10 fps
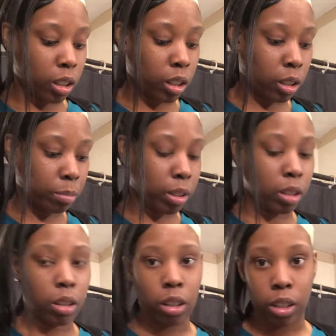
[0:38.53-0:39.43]
I'm
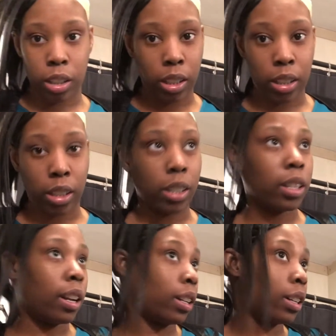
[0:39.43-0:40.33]
starting to sense it's
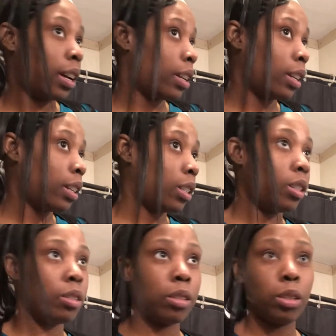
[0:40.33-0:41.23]
not a good idea to
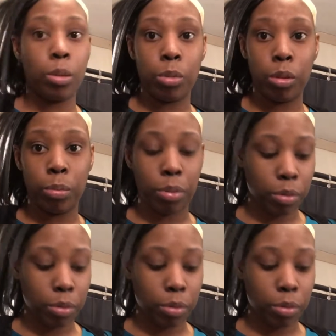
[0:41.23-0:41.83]
do the swoop.